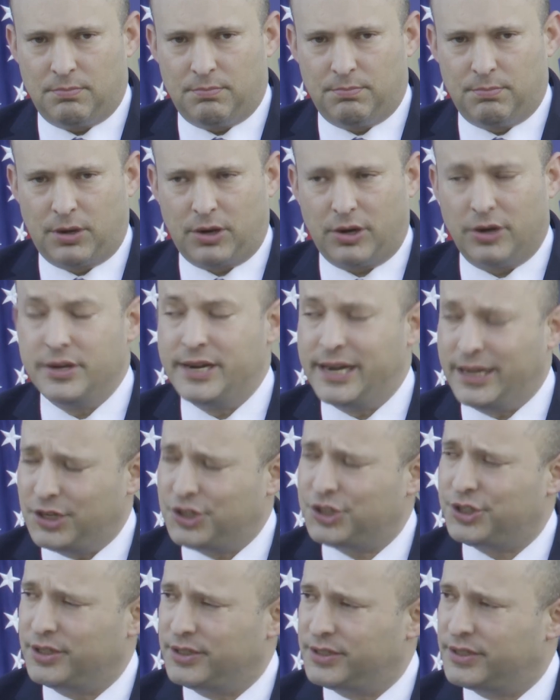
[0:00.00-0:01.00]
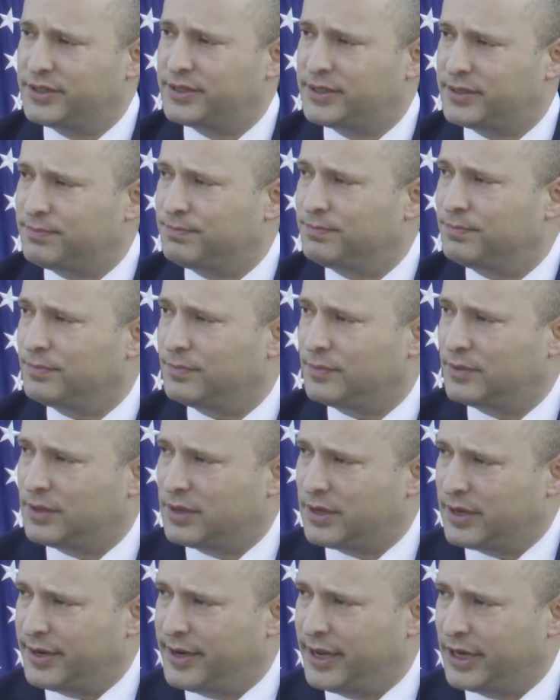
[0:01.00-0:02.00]
But our nation's
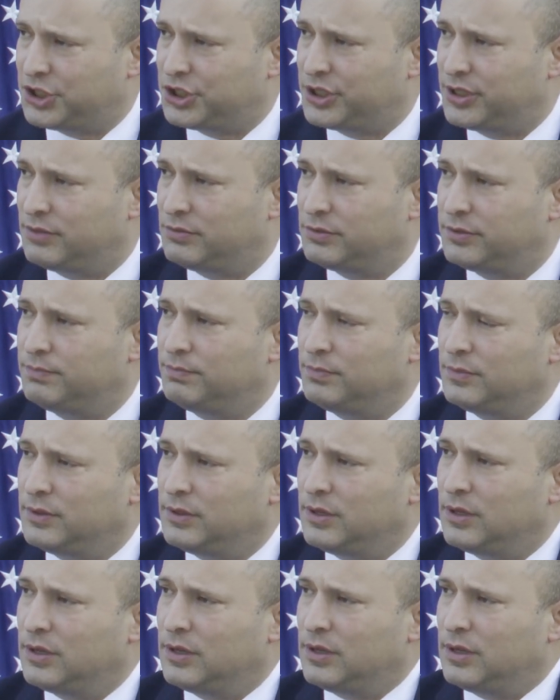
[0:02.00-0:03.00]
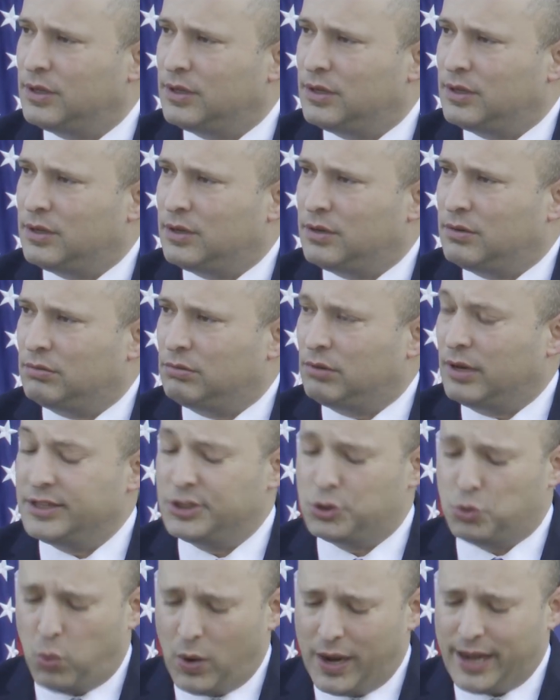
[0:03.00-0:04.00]
connection
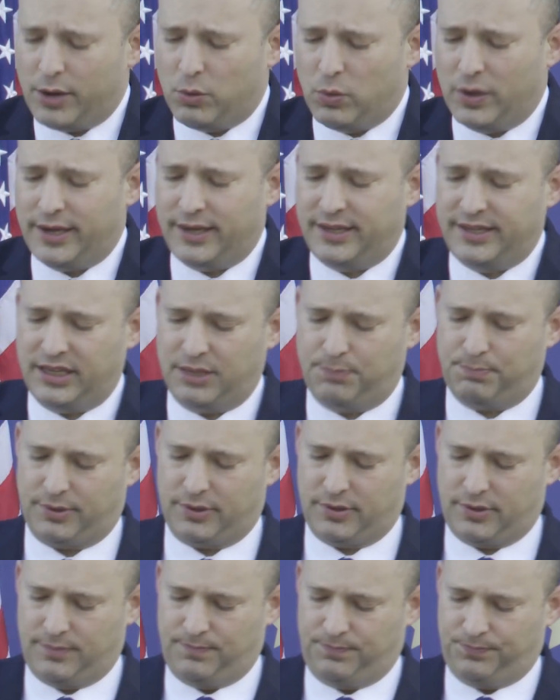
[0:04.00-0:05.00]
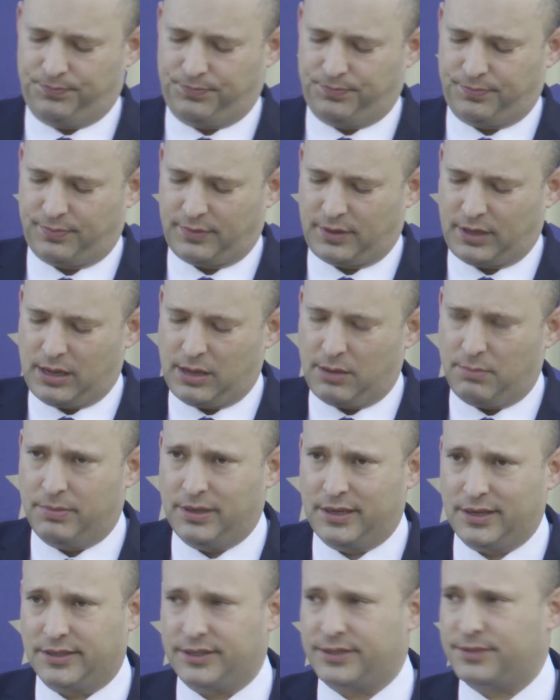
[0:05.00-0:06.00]
runs way, way deeper,
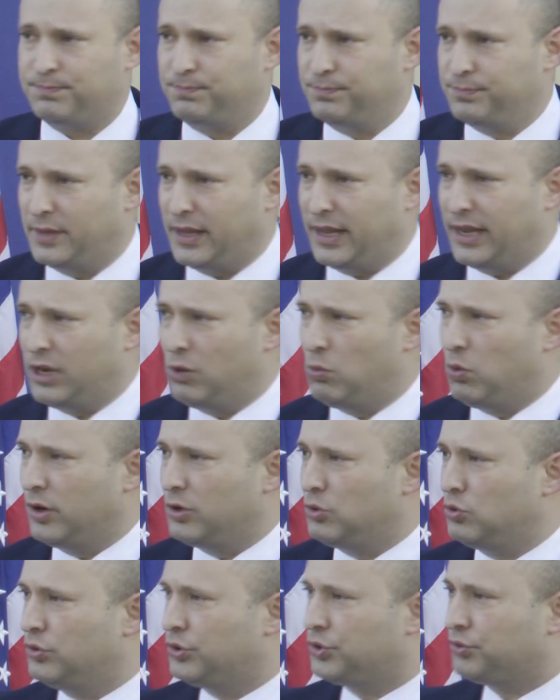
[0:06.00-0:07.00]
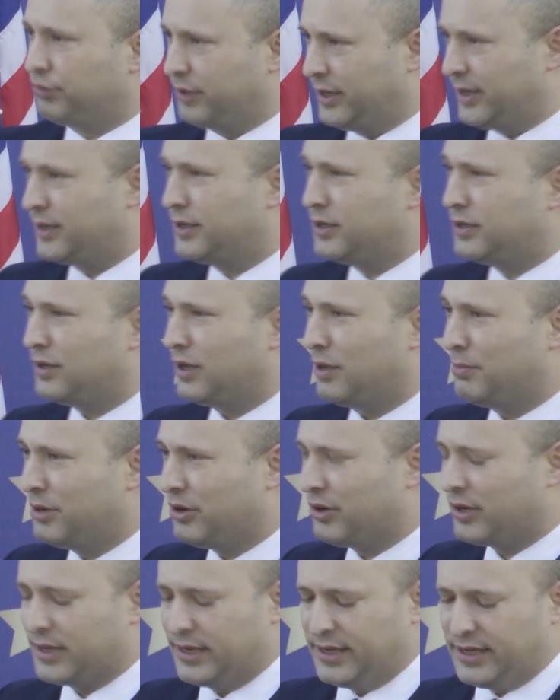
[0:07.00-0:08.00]
because anyone who's read
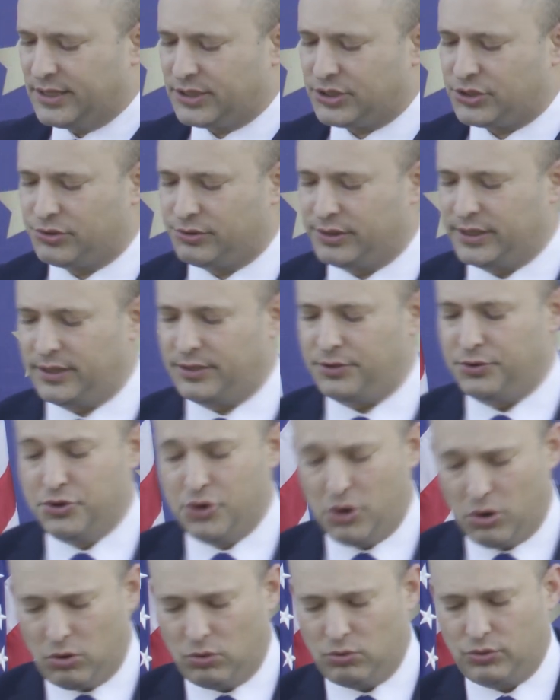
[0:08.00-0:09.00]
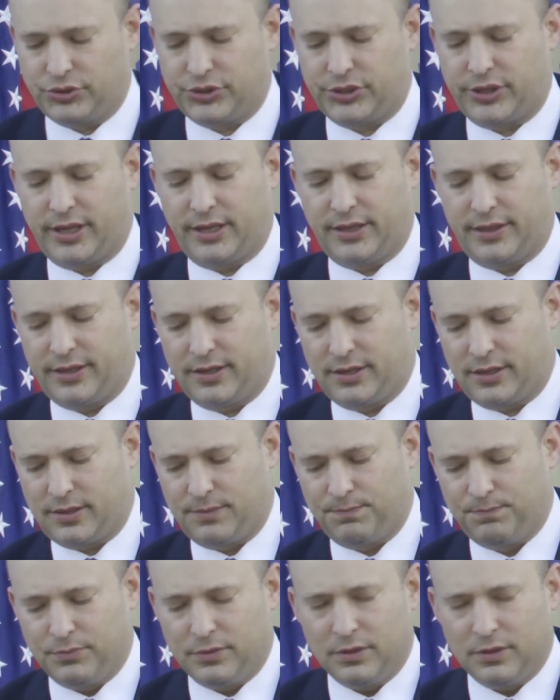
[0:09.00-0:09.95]
American history knows that the